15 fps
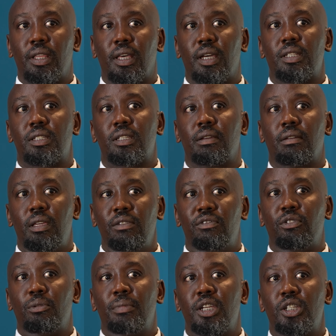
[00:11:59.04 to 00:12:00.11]
that
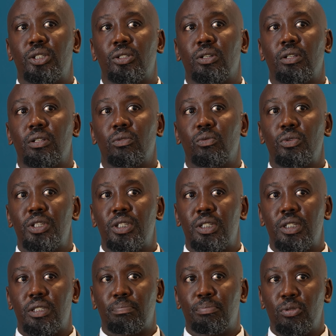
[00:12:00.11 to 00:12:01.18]
information which
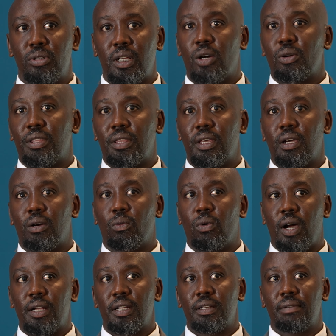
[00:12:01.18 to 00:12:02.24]
is put out there,
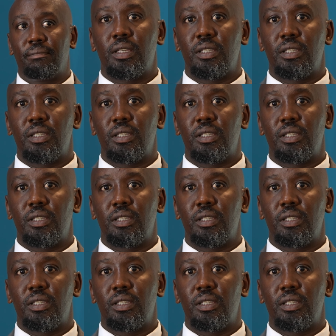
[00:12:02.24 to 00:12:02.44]
one,